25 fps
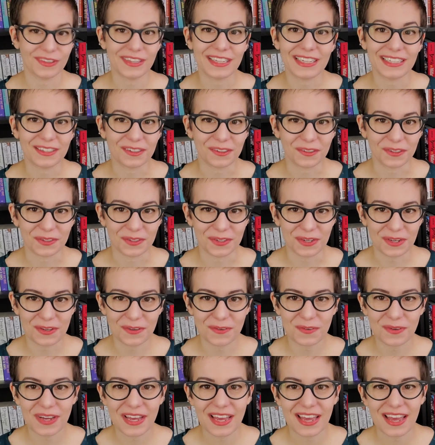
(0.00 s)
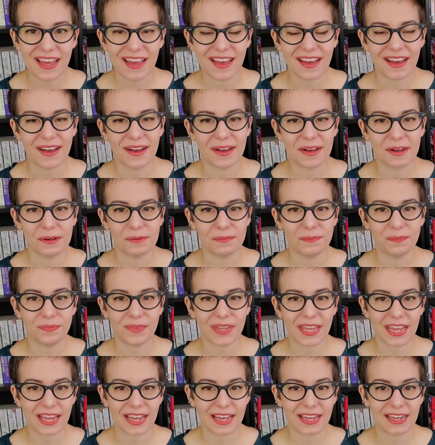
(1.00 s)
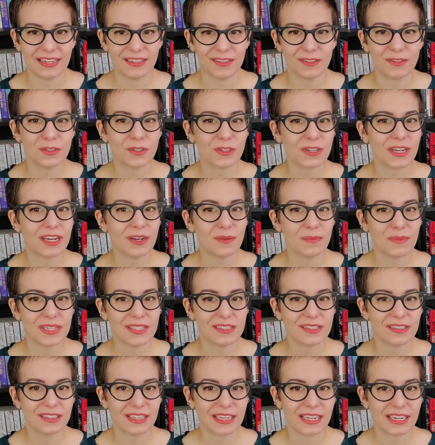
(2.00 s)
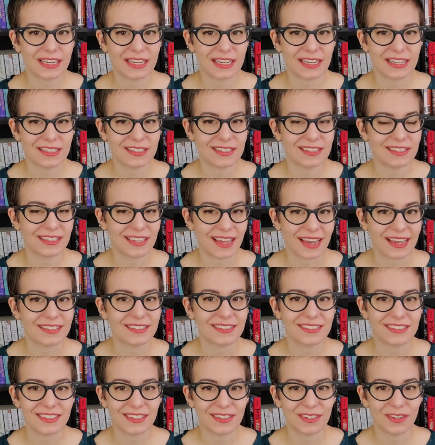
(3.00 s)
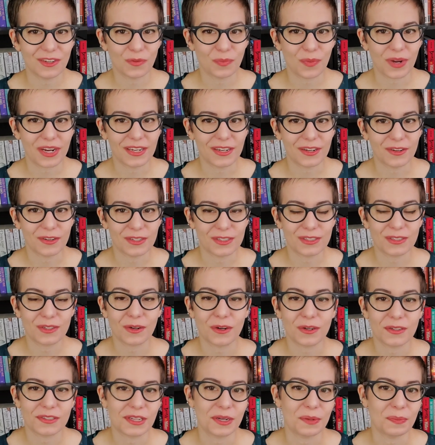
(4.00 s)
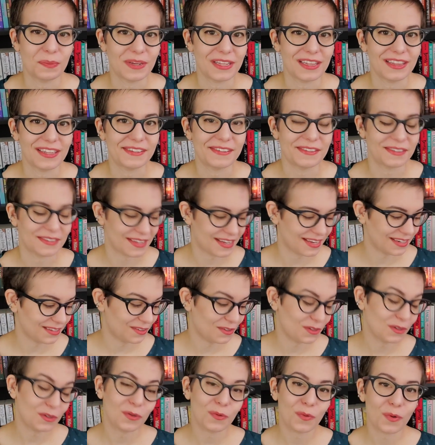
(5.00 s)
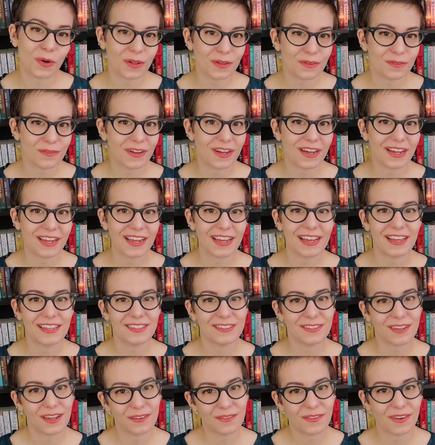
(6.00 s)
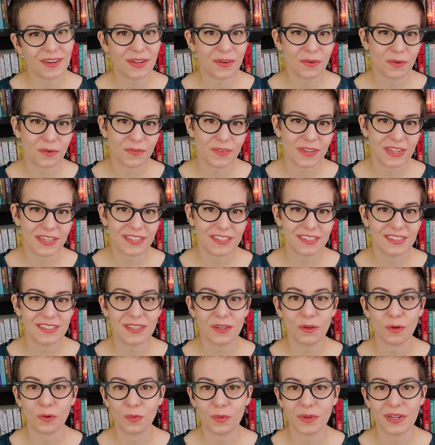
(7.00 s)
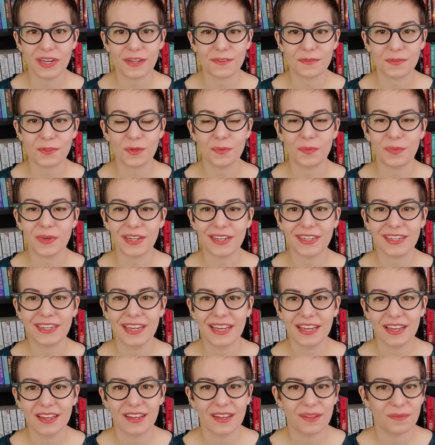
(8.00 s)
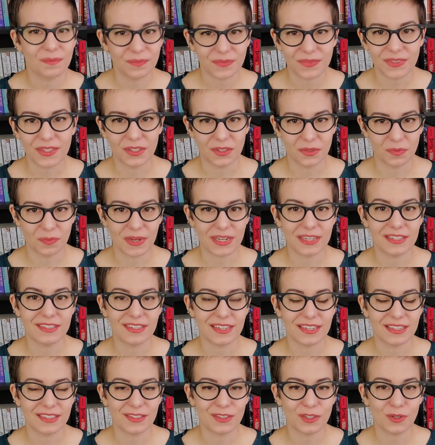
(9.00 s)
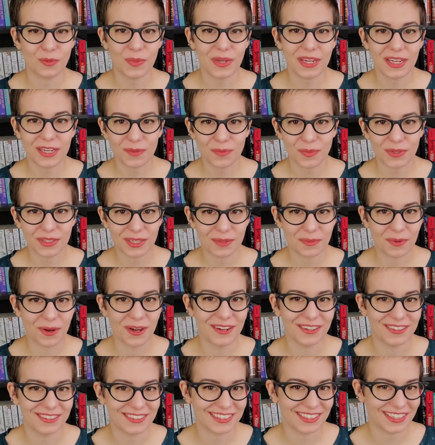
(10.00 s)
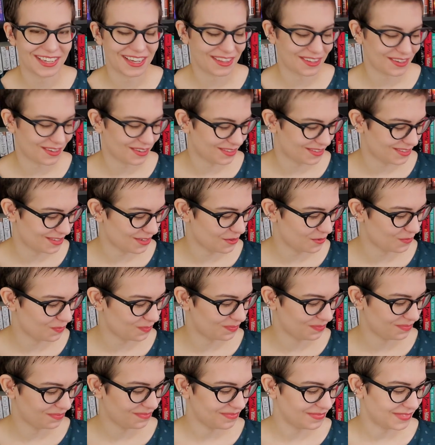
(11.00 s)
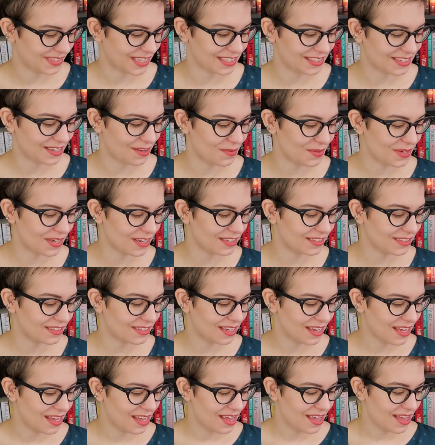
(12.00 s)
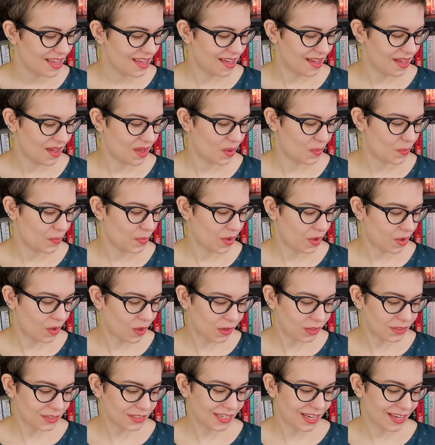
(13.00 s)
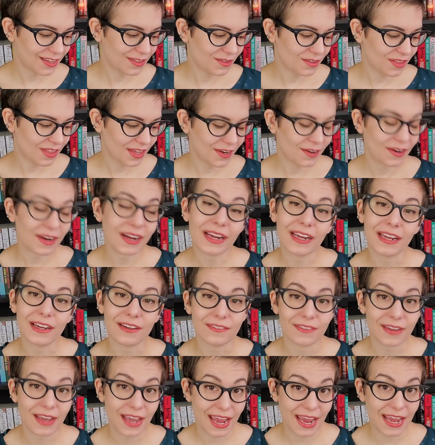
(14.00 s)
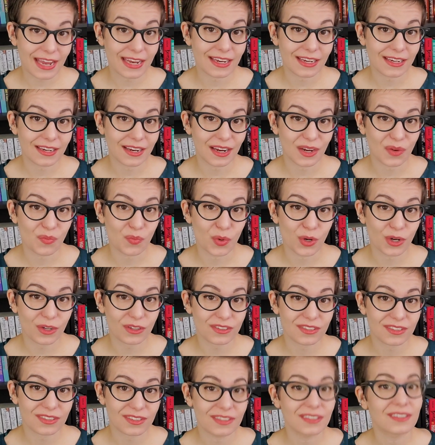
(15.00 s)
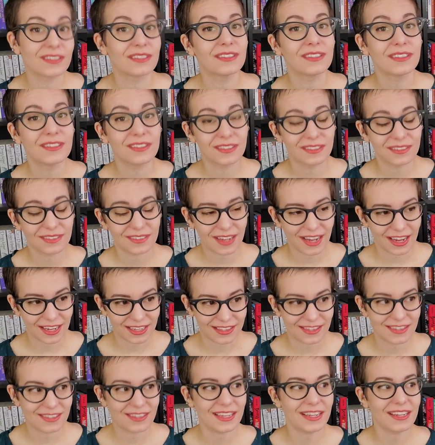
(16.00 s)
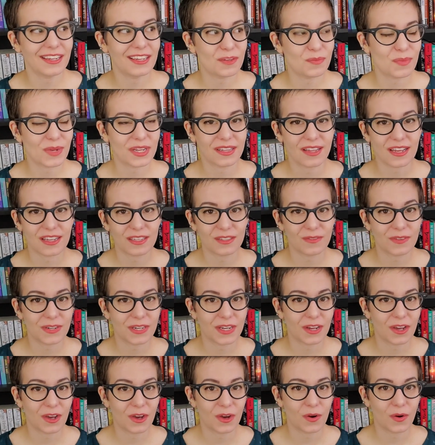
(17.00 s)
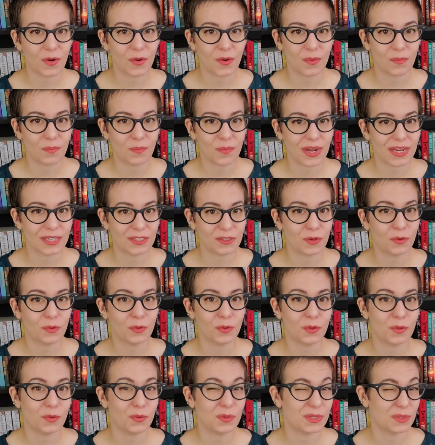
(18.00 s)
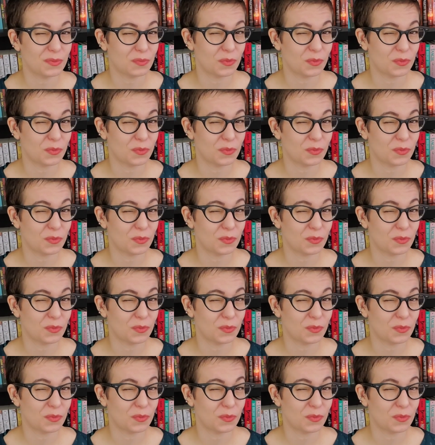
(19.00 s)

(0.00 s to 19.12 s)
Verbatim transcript: that are new. Um, and those are kind of miscellaneous. Yes, you might notice there are some in there that could qualify as sci-fi or fantasy or whatever, but this made sense to me to put them all together. So that's how it is. Um, together, there, I have 89 books. I think in my last video, my total was